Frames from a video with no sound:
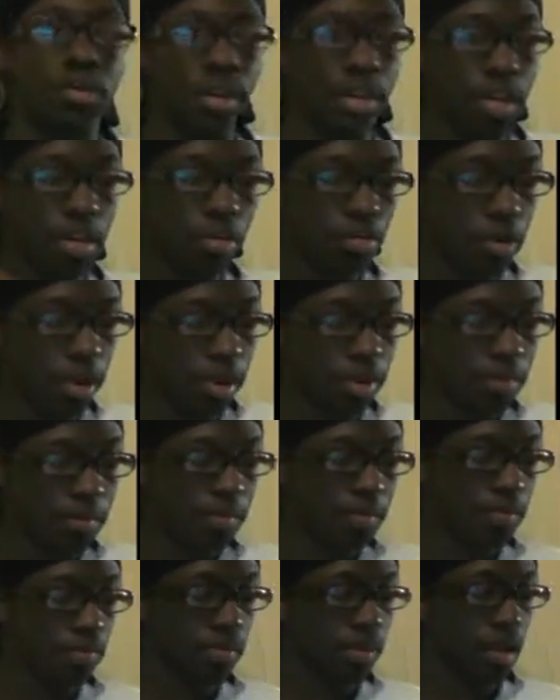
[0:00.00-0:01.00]
But anyway,
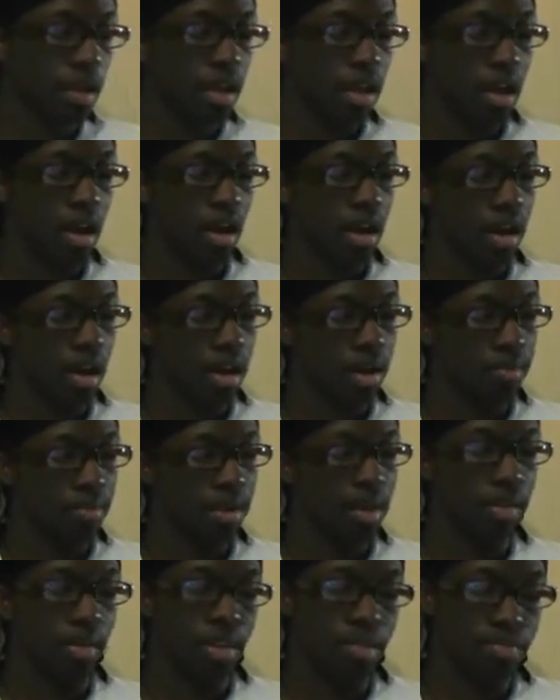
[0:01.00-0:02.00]

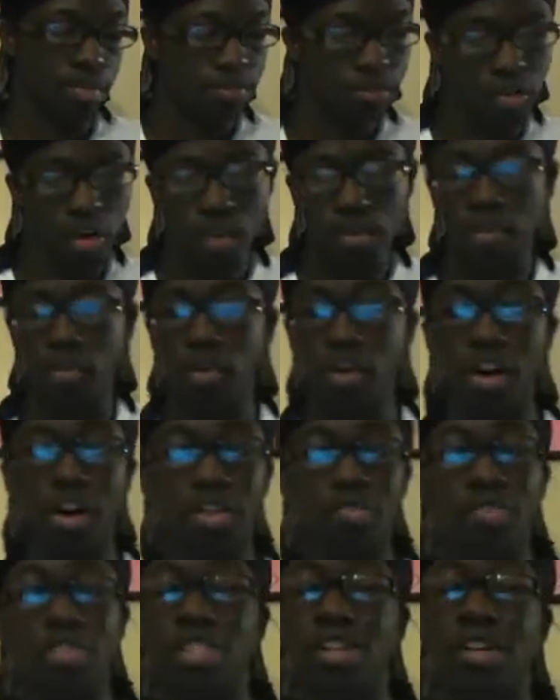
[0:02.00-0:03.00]
yeah, they're performing when
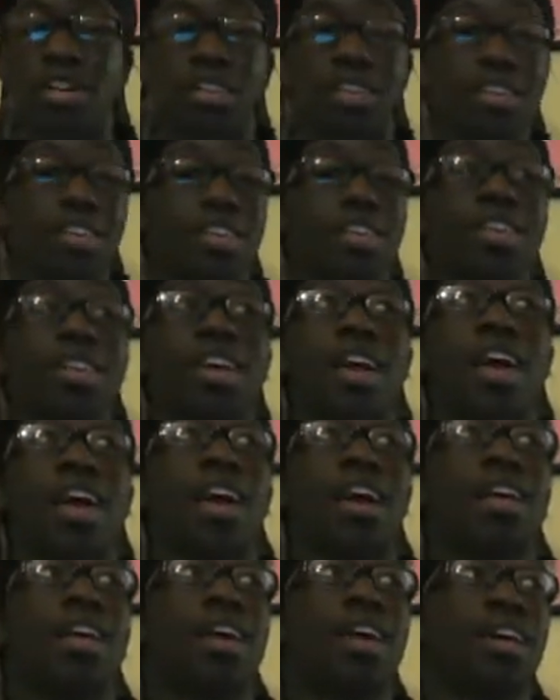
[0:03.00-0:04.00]
all of a sudden Cookie
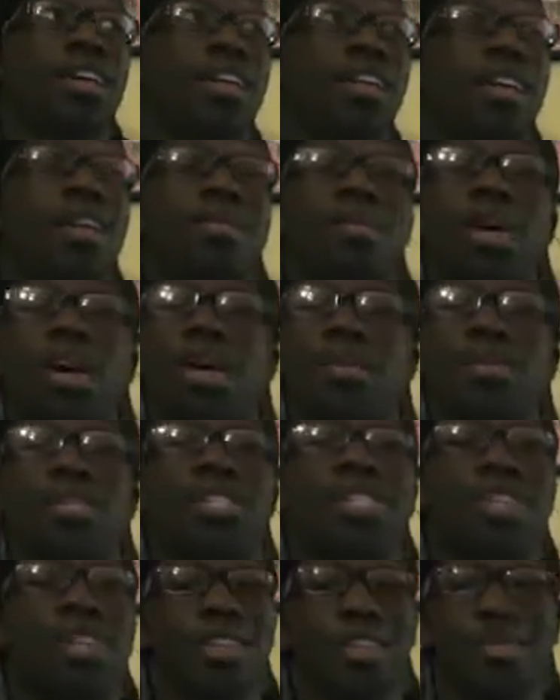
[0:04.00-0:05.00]
and Hakeem come
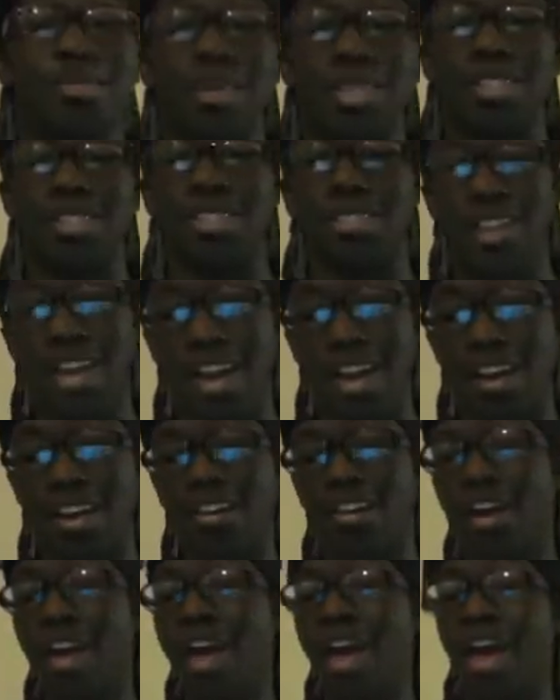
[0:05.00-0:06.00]
and shut the place
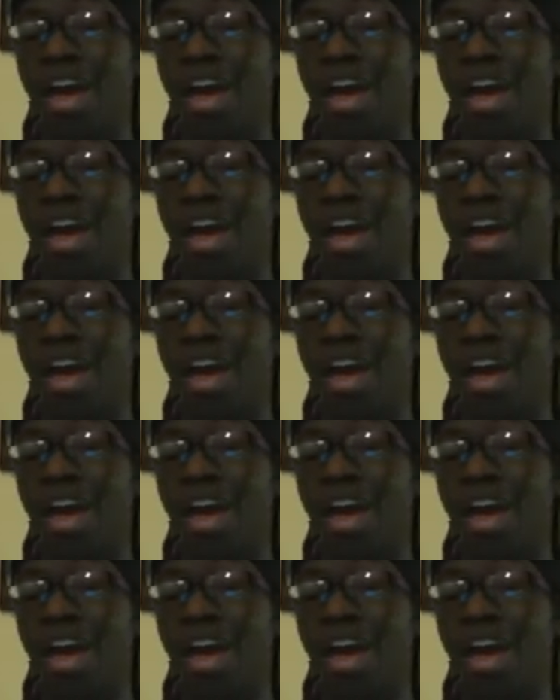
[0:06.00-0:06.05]
down,